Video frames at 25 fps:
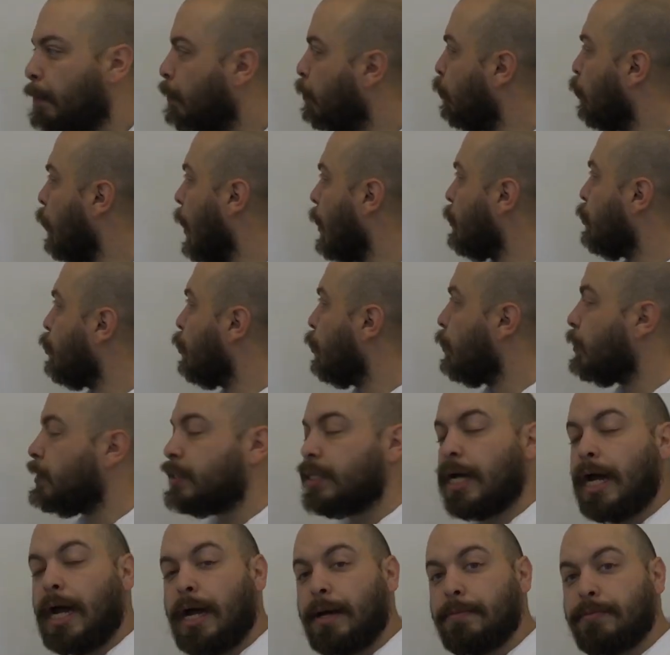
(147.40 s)
Pressure
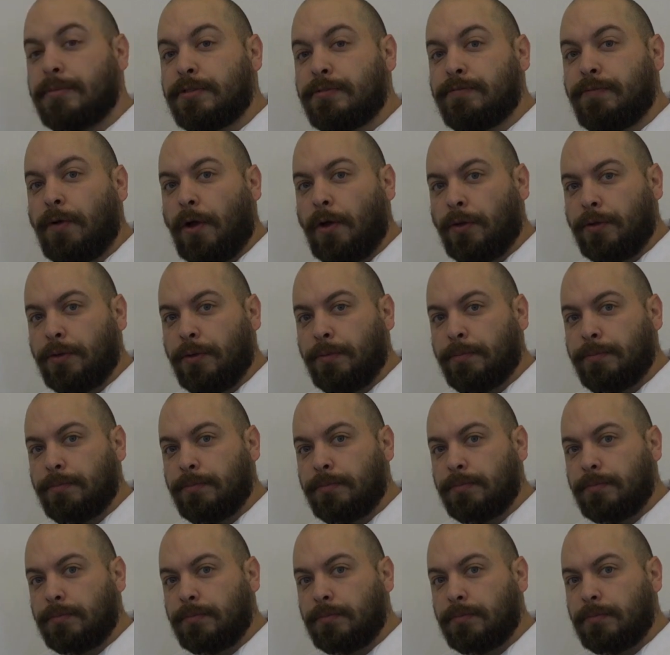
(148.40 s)
times volume
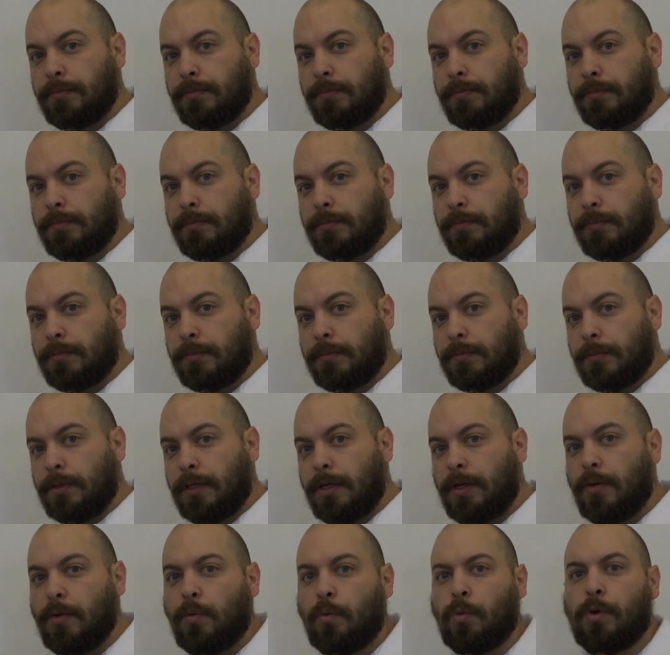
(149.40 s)

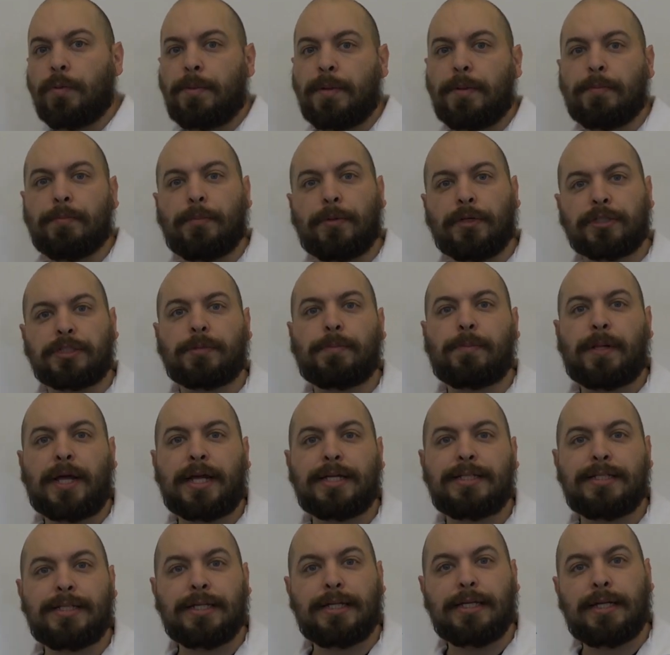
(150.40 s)
would be
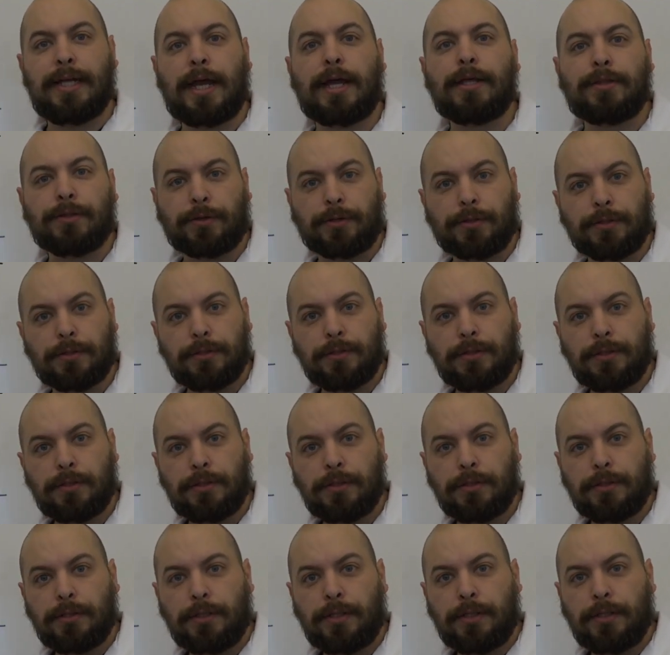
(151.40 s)
multiplied together,
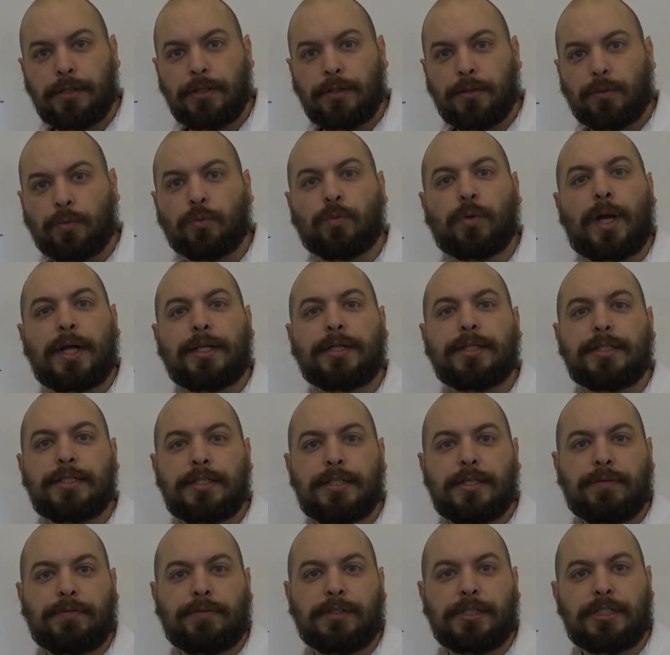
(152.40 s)

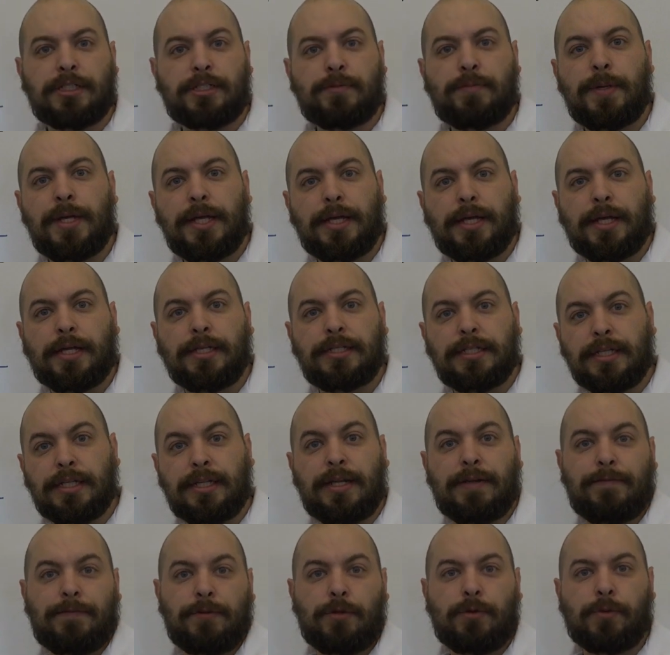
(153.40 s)
relatively speaking, to
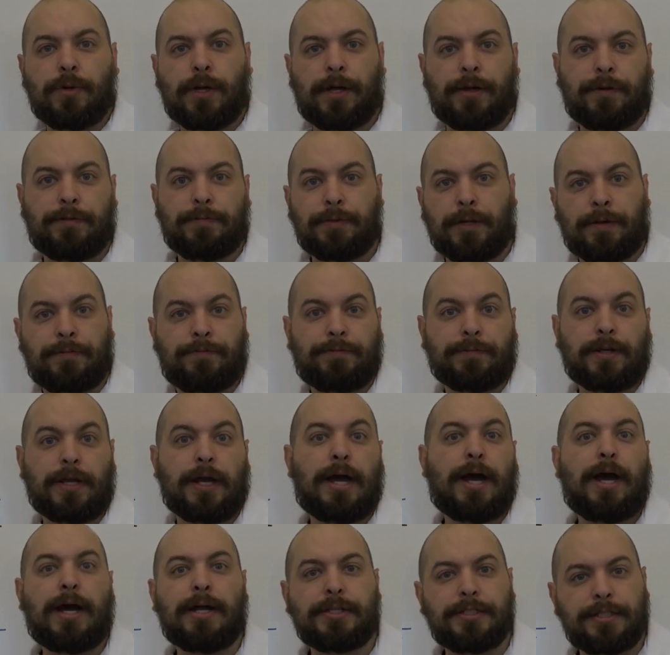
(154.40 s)
give you a, a
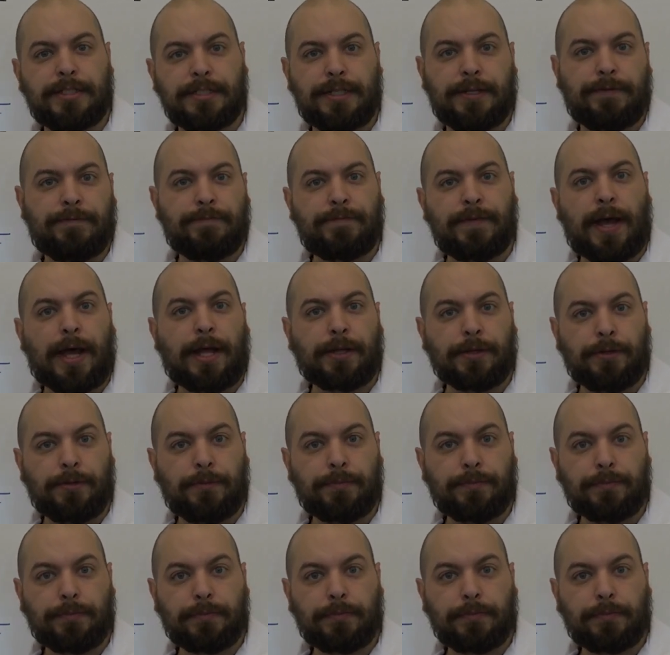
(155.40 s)
constant value.